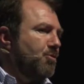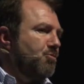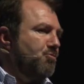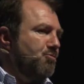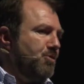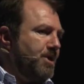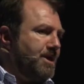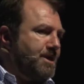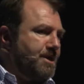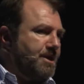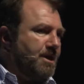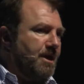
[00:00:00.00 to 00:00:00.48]

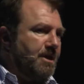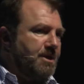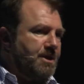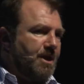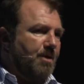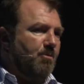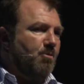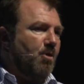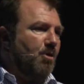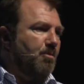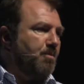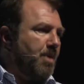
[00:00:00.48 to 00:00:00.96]
researching
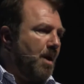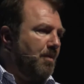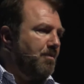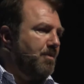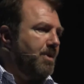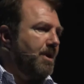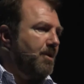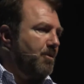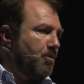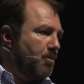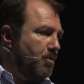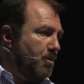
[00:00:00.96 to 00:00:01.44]
what
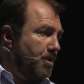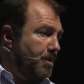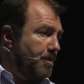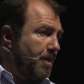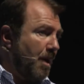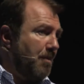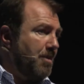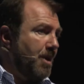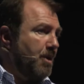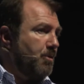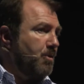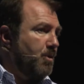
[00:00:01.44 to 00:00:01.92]
public, what the
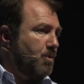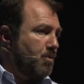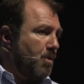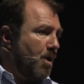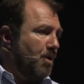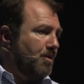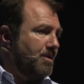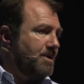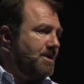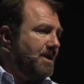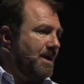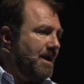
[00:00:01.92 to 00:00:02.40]
public would
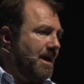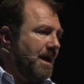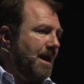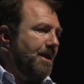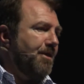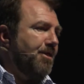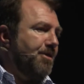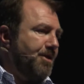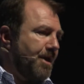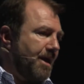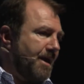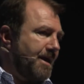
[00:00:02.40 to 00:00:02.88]
want and
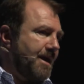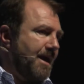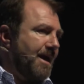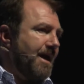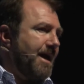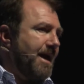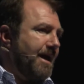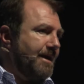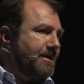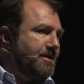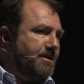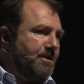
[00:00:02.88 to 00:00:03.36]
thinking
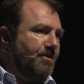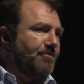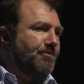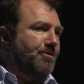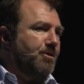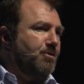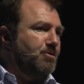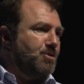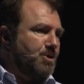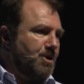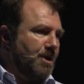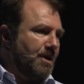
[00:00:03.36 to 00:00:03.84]
ahead to the
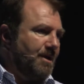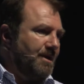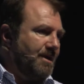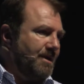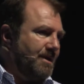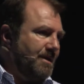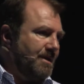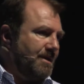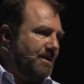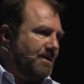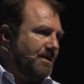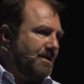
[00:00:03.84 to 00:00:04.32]
future.
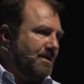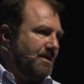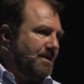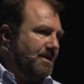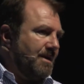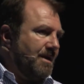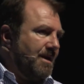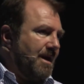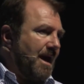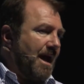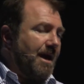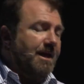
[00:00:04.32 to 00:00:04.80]

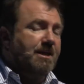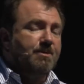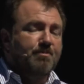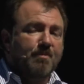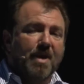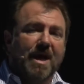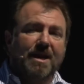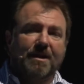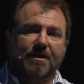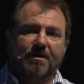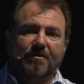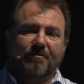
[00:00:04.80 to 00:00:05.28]
And it's
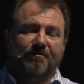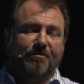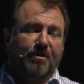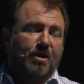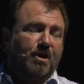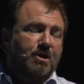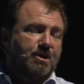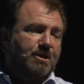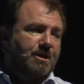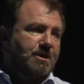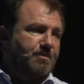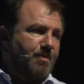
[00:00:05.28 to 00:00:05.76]
meant that
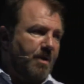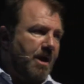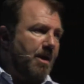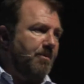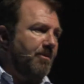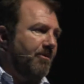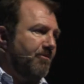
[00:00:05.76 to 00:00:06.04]
Virgin has become a